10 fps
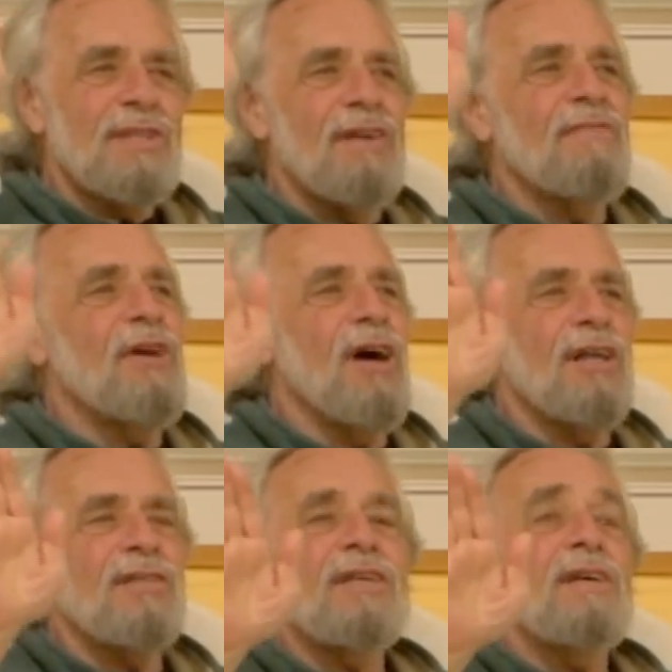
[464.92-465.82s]

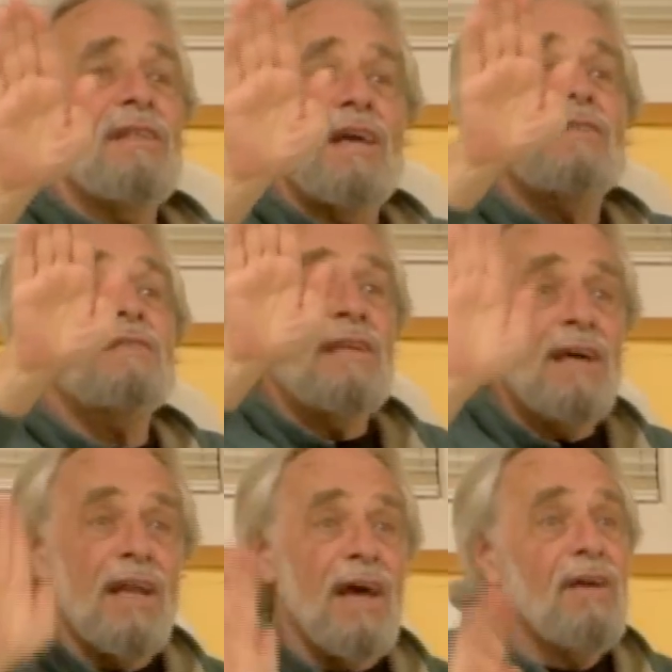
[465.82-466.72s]
self-knowledge, that's
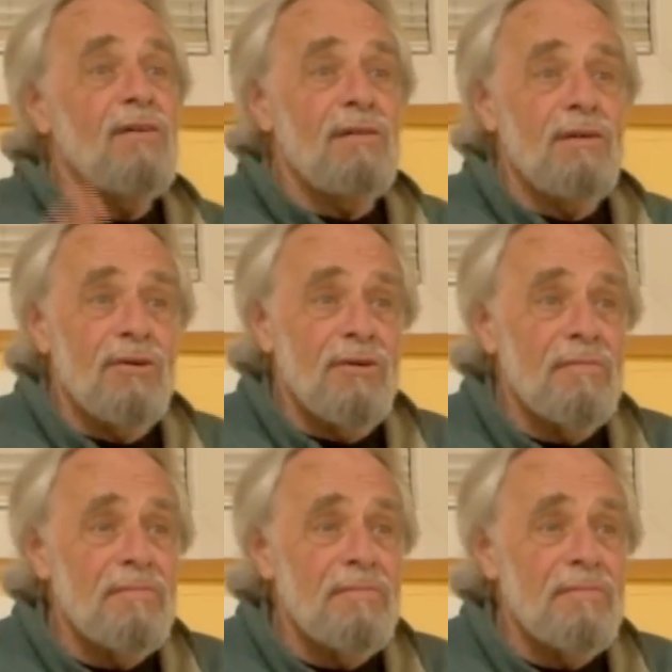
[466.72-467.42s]
not how you learn.